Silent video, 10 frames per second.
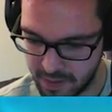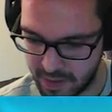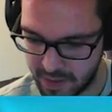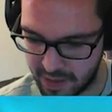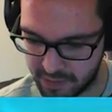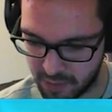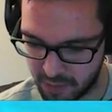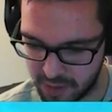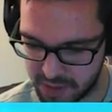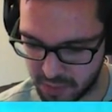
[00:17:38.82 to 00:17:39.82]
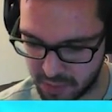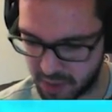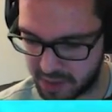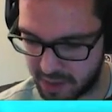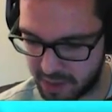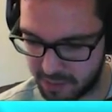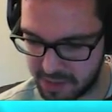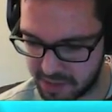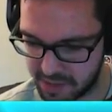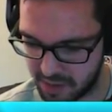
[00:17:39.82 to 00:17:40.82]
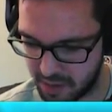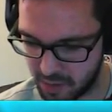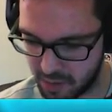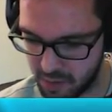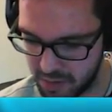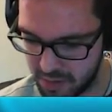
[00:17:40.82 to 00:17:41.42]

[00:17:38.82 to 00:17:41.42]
And of course it's Rocky Helmet, so